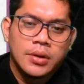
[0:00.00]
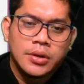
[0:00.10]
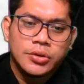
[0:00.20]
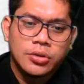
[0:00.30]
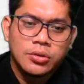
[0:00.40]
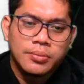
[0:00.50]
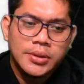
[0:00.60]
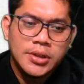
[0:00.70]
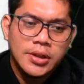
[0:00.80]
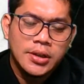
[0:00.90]
So
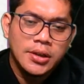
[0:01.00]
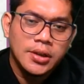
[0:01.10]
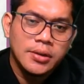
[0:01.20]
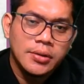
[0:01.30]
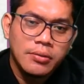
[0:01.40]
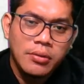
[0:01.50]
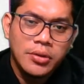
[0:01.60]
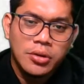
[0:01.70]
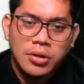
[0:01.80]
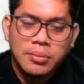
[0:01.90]
basically, when we
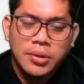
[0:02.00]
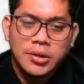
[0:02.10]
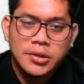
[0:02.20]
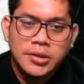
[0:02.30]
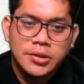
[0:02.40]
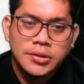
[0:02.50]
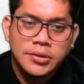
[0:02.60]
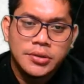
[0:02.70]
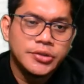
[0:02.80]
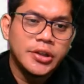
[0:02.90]
talk about the
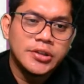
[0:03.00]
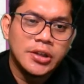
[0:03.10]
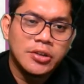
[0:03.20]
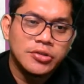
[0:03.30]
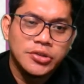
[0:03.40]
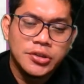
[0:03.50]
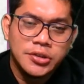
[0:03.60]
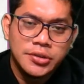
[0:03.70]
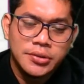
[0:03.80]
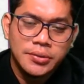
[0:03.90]
GIS data
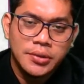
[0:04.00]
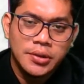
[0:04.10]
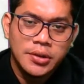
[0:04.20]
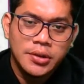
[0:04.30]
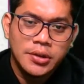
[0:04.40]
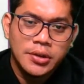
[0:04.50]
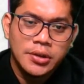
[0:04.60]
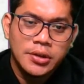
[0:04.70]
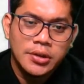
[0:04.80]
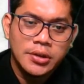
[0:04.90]
acquisitions,
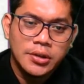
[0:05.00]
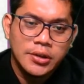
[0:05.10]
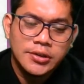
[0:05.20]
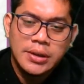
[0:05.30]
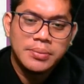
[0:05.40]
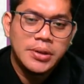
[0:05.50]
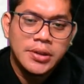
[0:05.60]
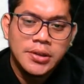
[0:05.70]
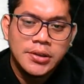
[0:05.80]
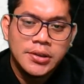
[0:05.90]
example
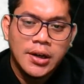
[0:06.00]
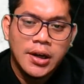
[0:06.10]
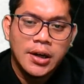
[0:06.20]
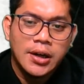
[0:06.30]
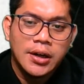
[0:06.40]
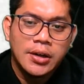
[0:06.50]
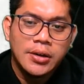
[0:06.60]
here are